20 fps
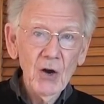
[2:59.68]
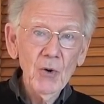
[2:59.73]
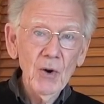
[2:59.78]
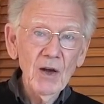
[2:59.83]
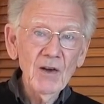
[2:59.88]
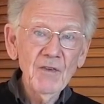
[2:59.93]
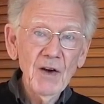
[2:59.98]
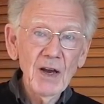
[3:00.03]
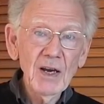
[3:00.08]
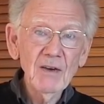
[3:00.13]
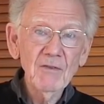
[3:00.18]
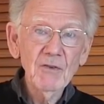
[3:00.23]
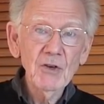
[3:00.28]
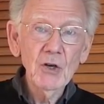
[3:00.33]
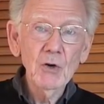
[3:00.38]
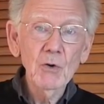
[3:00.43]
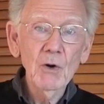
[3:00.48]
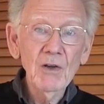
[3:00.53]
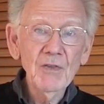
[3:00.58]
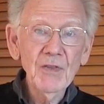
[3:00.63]
if any of
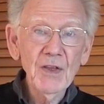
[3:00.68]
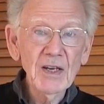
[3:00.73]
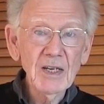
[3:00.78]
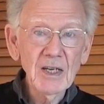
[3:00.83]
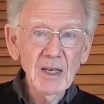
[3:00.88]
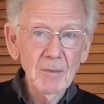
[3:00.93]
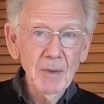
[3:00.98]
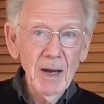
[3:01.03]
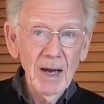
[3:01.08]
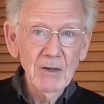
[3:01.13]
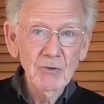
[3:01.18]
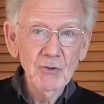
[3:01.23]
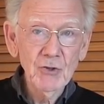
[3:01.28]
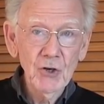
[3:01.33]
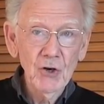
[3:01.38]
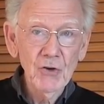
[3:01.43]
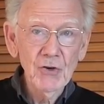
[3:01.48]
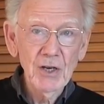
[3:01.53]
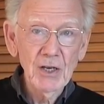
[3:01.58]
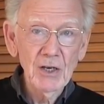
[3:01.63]
you are thinking about joining